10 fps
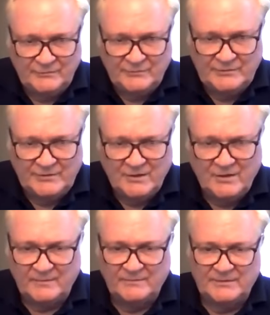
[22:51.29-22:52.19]
through
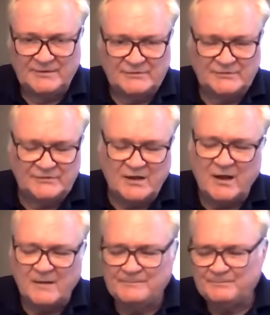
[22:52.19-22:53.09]
time. It doesn't
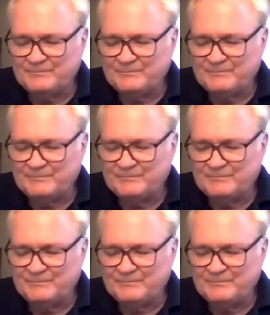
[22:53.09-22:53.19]
stop.